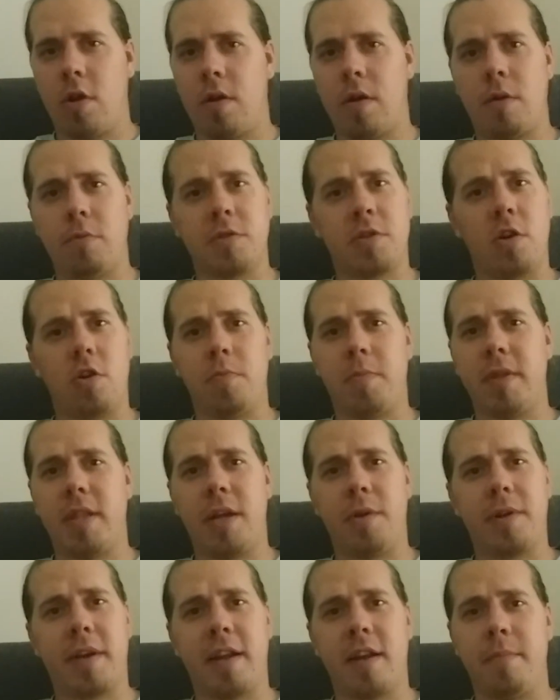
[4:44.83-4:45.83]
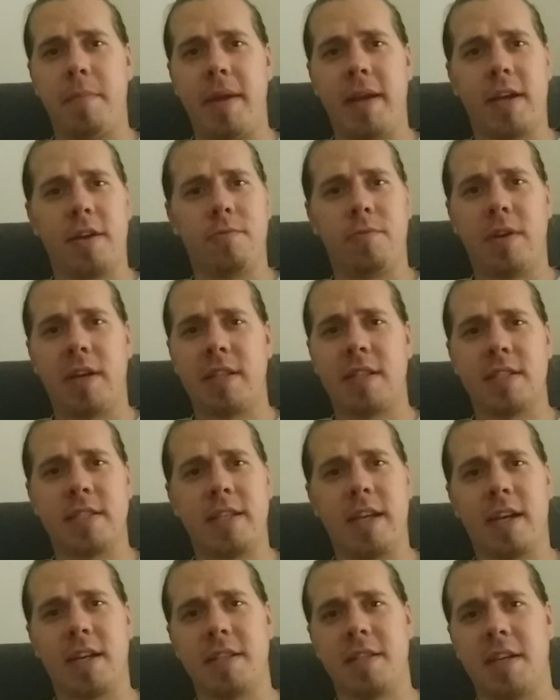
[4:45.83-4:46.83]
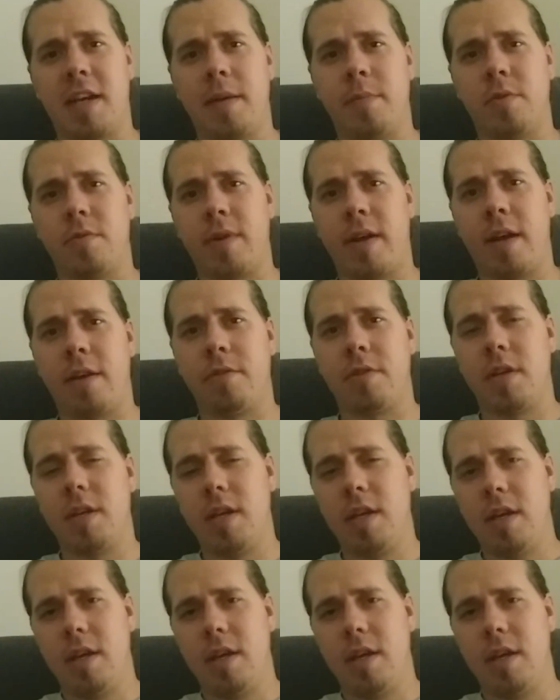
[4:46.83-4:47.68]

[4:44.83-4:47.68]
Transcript: I was hoping they were going to make it right the second time around.